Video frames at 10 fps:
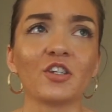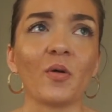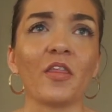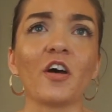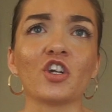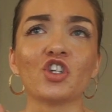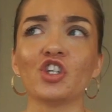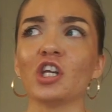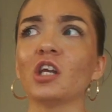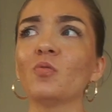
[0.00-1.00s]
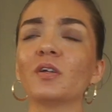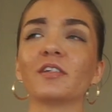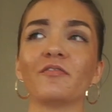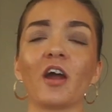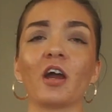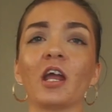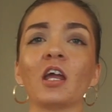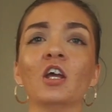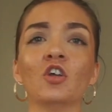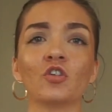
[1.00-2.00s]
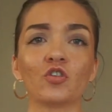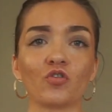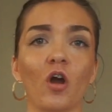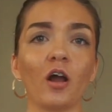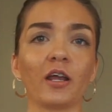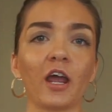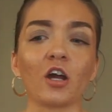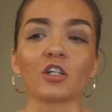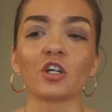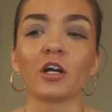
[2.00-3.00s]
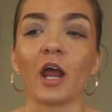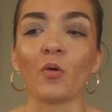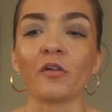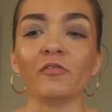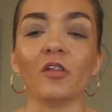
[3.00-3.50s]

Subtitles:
so I thought she was a very strong character and I would have